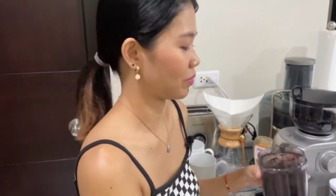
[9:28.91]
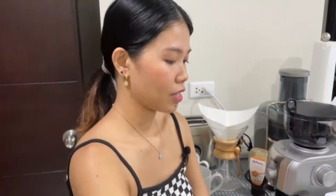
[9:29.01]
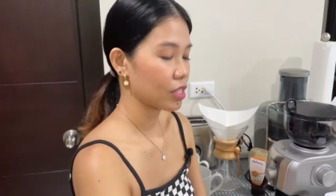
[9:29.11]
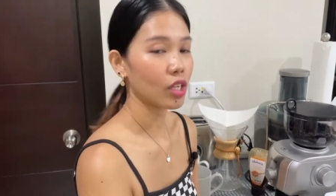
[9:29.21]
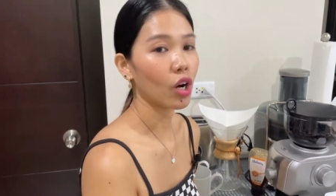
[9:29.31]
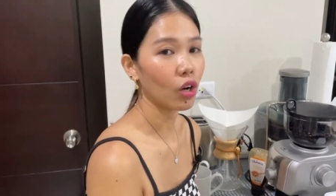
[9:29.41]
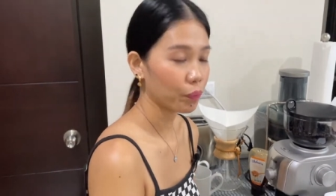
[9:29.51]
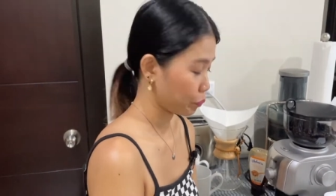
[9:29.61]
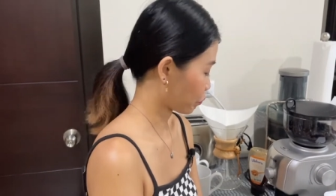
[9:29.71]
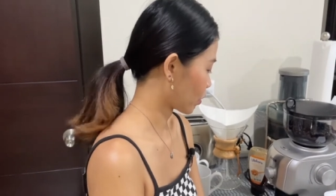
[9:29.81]
So
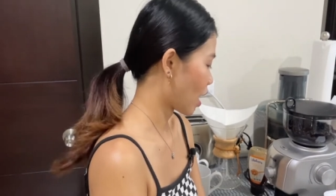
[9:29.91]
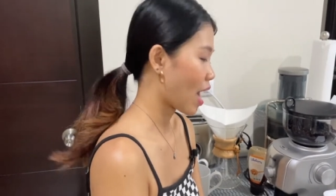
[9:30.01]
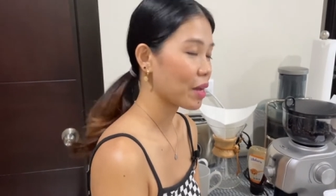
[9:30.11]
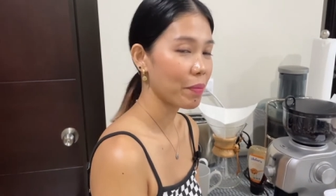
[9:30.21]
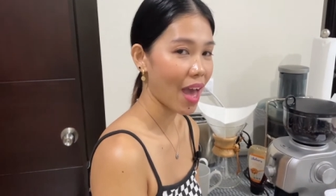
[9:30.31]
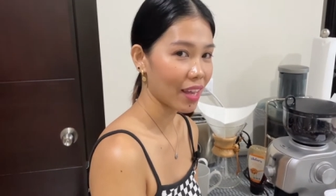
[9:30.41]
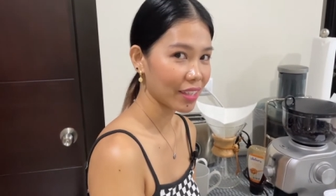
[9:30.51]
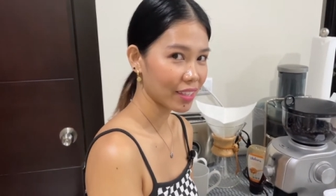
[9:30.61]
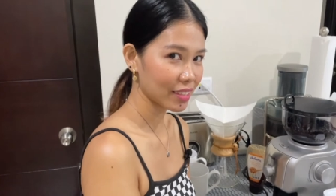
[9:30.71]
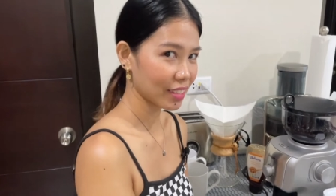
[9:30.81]
I
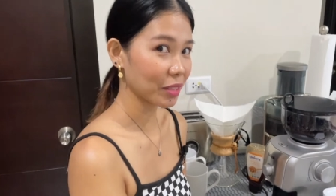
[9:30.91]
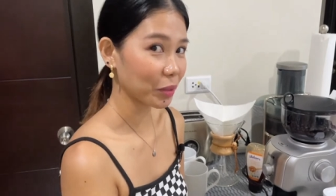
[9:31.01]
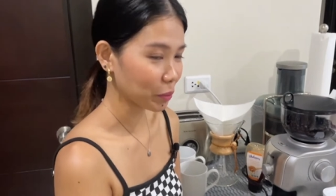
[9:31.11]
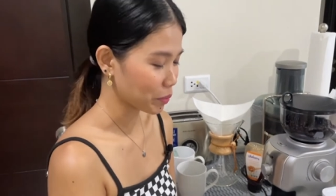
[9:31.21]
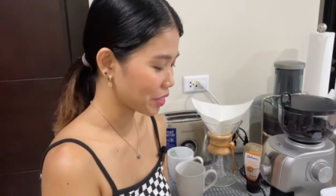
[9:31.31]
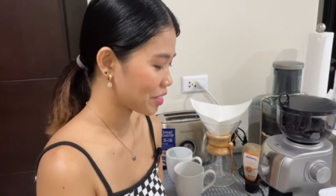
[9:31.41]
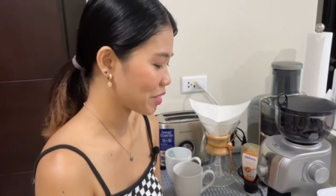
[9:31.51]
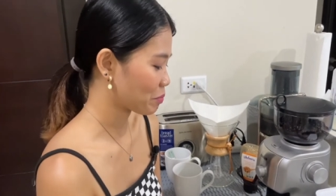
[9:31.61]
panicked a little bit